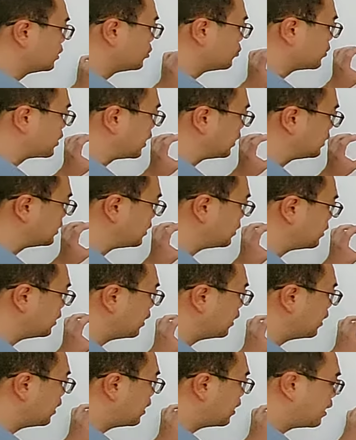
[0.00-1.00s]
you're getting
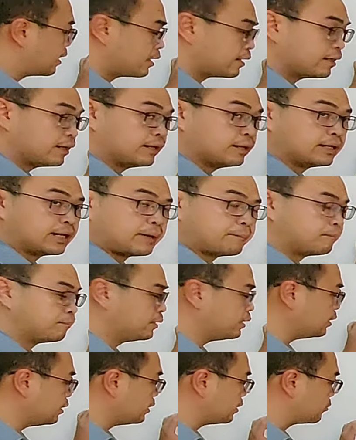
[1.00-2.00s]
a
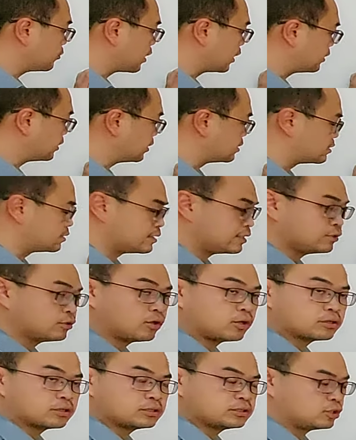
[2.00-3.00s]
number, you're getting a 0
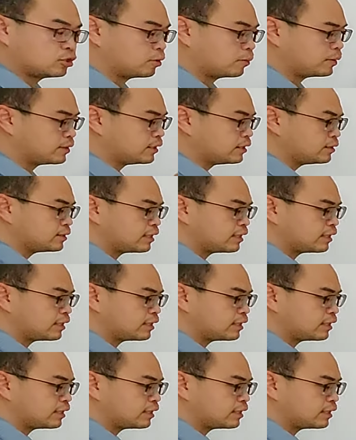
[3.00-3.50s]
on the denominator.